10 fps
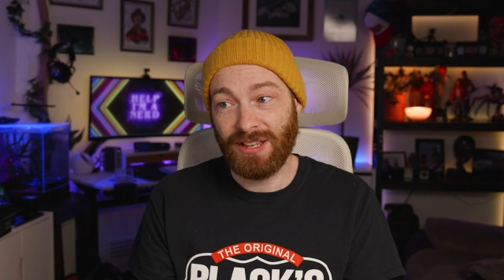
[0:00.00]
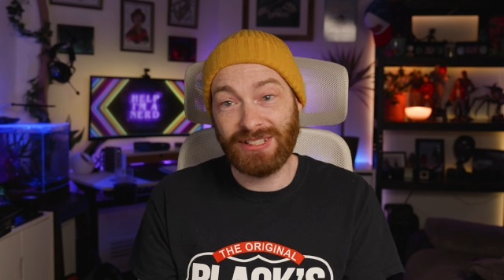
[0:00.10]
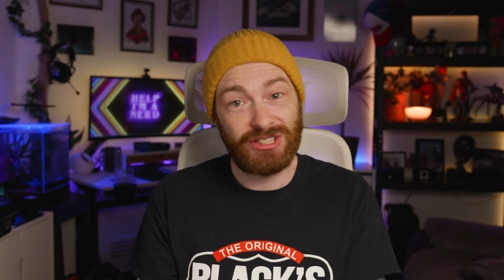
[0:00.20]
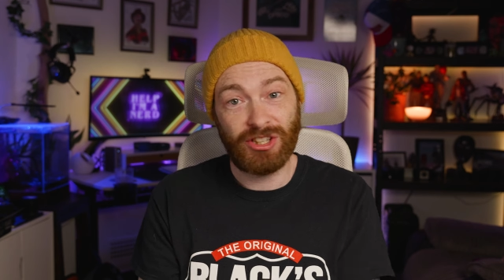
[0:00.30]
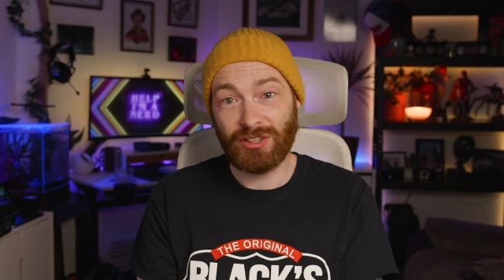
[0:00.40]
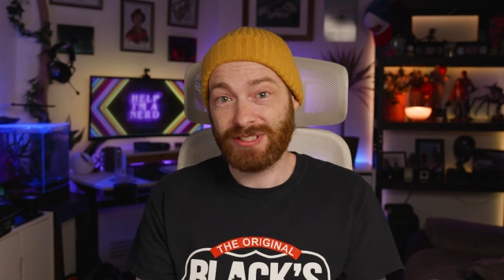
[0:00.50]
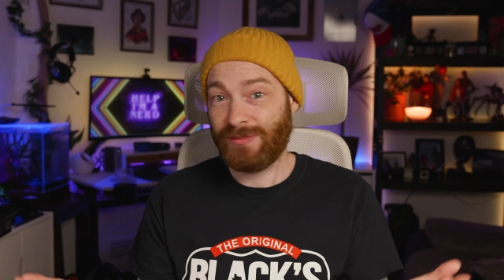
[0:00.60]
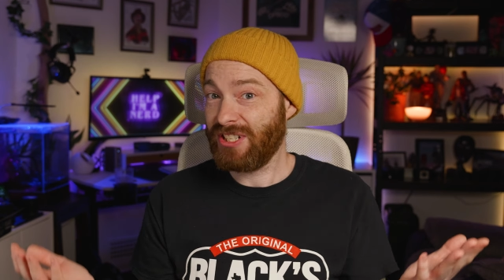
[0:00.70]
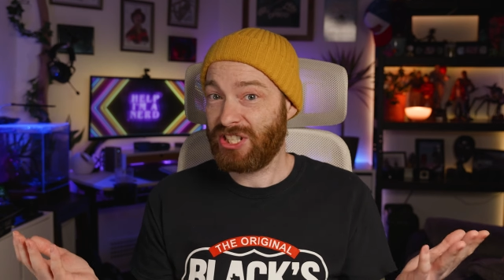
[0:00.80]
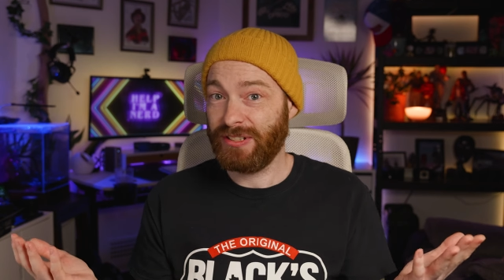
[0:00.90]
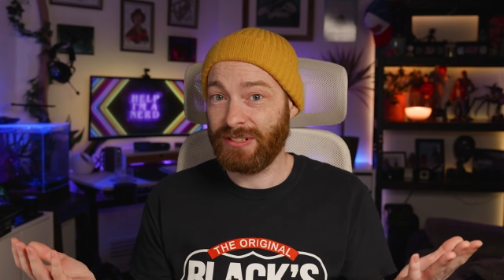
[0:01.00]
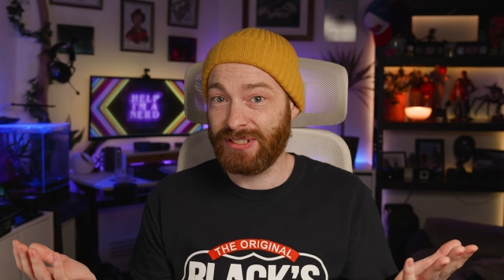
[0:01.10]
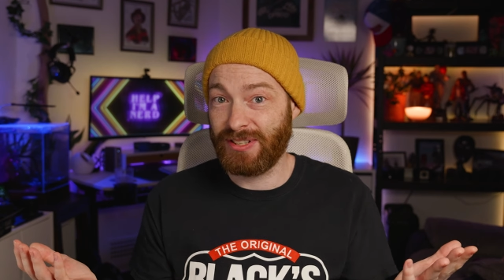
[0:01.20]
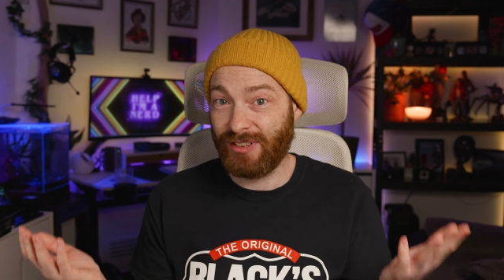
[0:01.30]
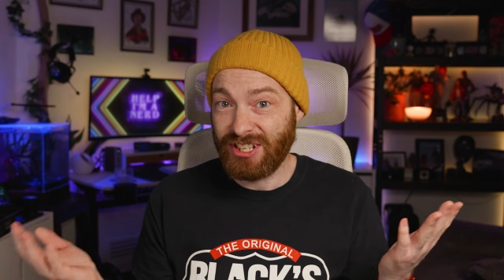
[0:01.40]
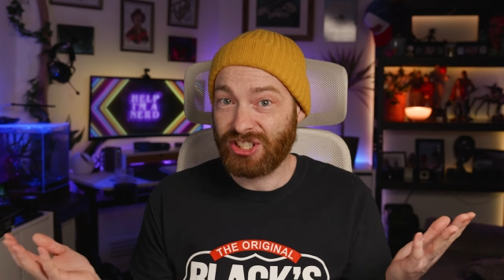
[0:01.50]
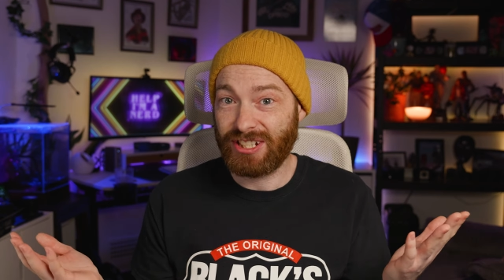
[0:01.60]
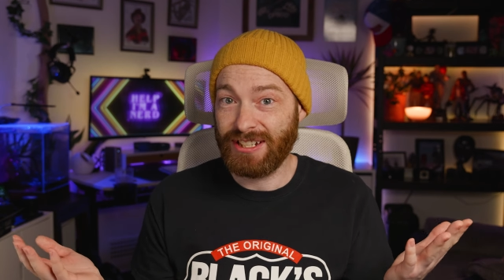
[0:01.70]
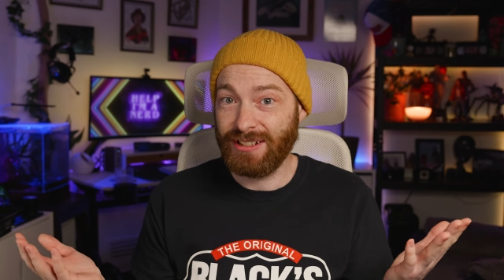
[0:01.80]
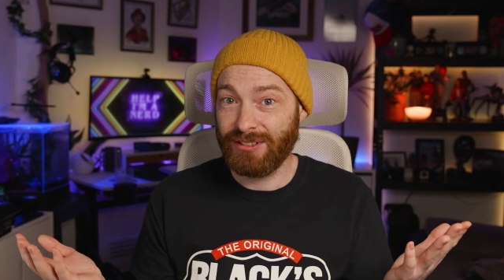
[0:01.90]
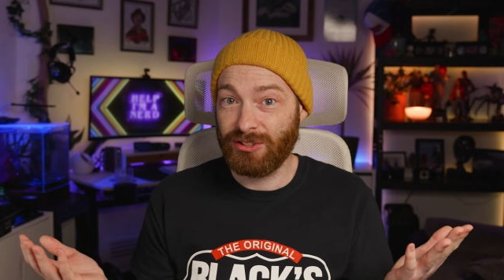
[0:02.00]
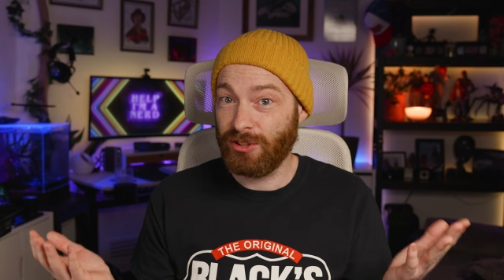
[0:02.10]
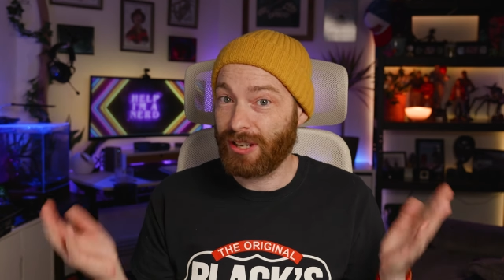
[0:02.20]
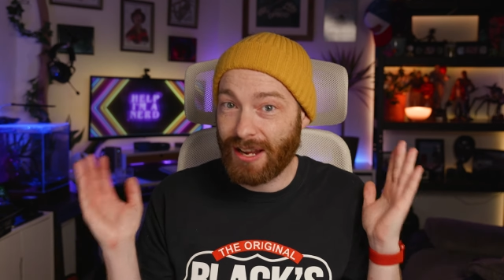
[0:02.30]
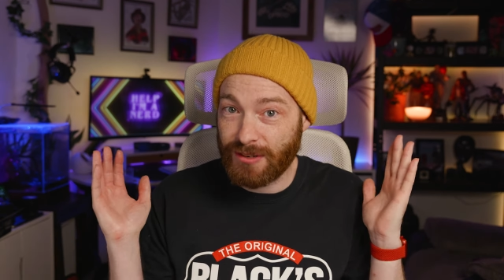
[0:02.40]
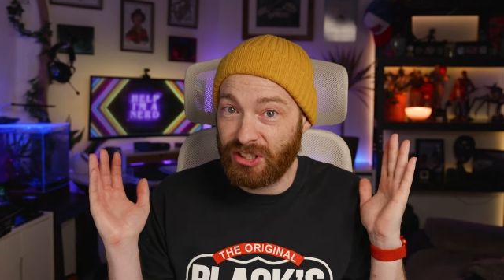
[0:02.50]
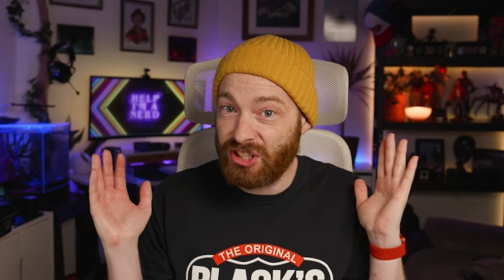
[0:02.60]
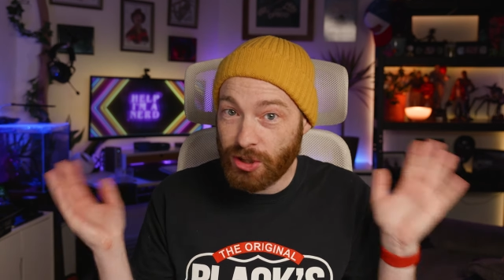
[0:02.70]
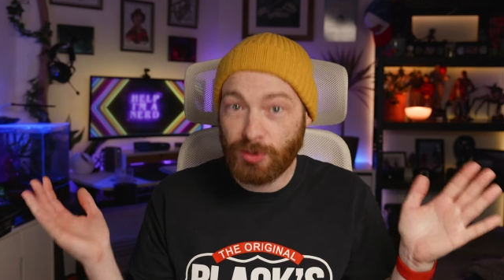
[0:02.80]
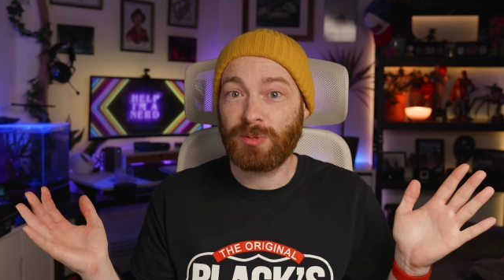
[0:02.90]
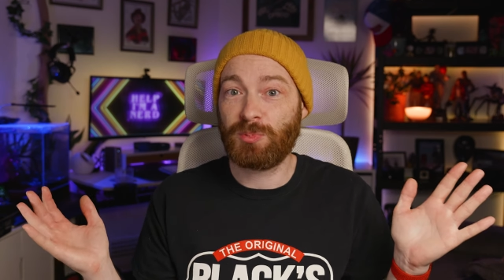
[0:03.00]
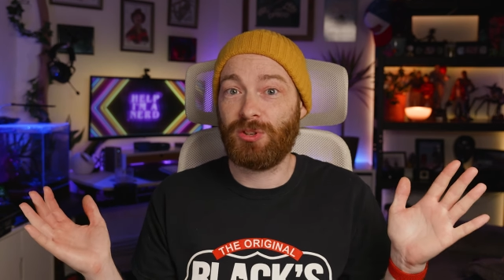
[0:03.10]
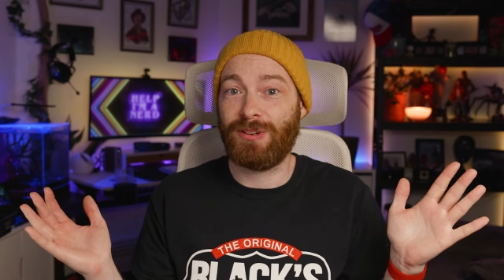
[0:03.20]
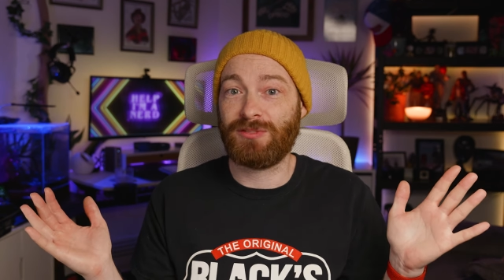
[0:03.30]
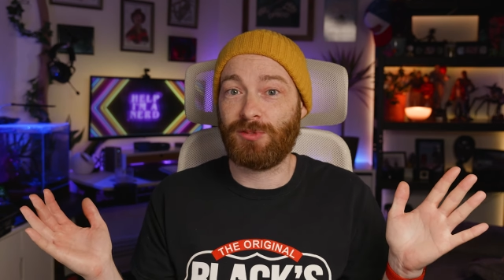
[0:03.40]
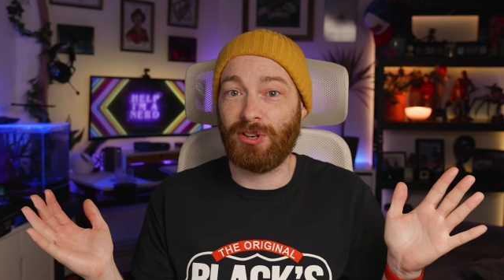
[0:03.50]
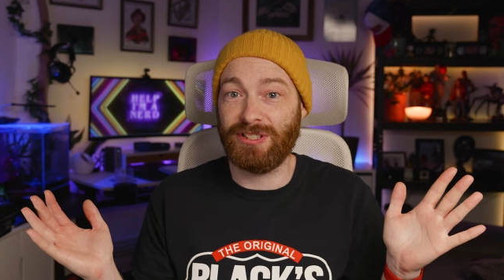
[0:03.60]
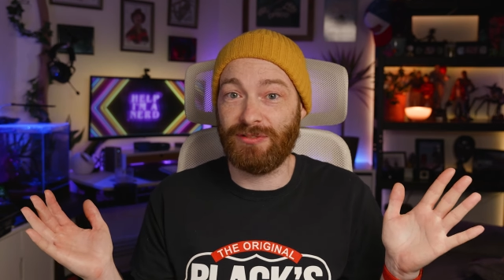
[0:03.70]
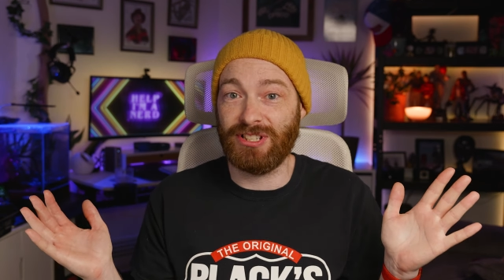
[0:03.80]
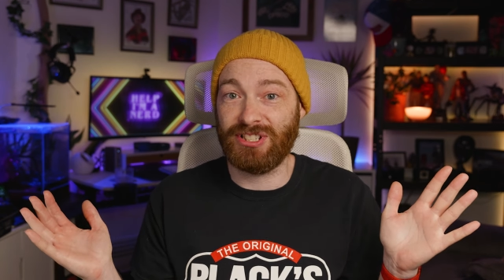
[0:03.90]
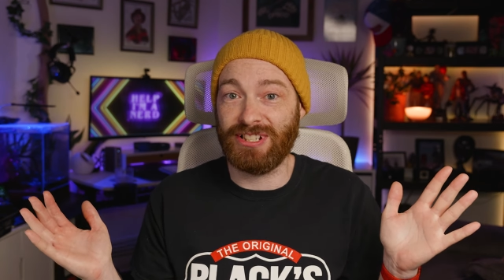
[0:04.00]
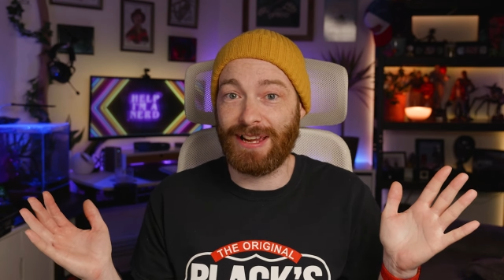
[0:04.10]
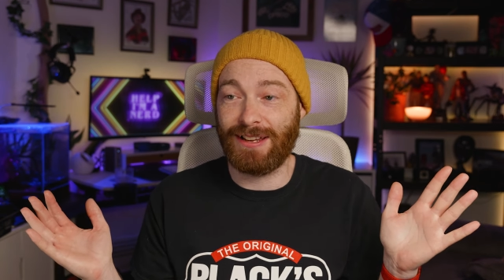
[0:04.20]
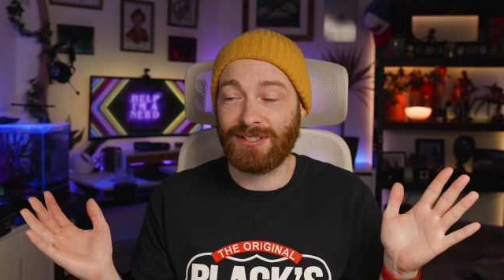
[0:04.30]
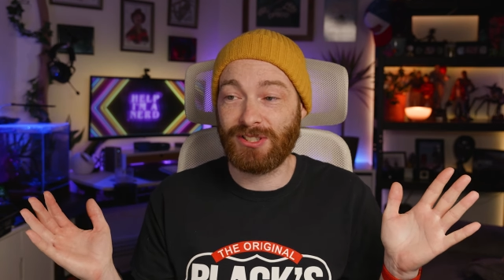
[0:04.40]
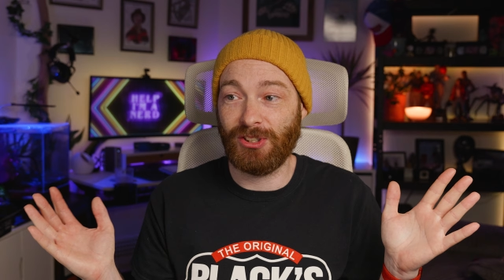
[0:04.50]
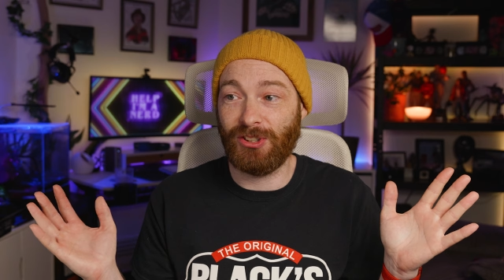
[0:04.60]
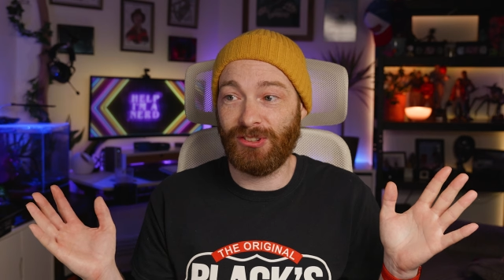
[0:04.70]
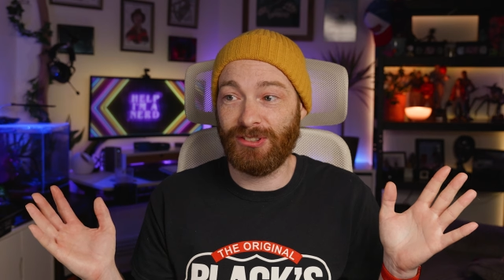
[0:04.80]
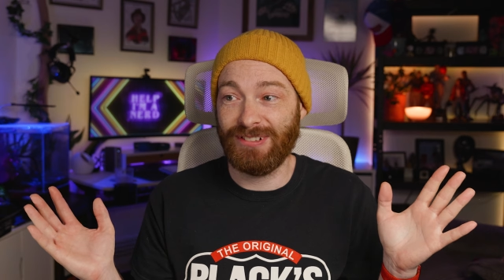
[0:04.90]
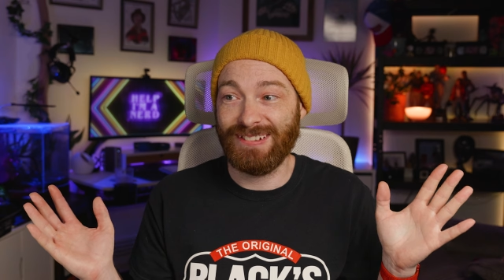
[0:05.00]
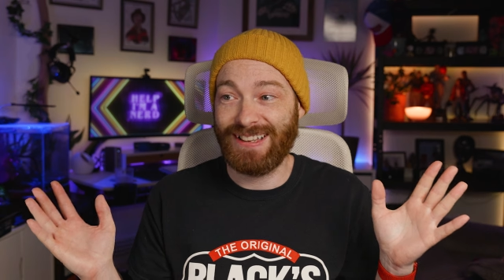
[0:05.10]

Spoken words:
And you know, DaVinci, you can't even use ProRes RAW in DaVinci yet. So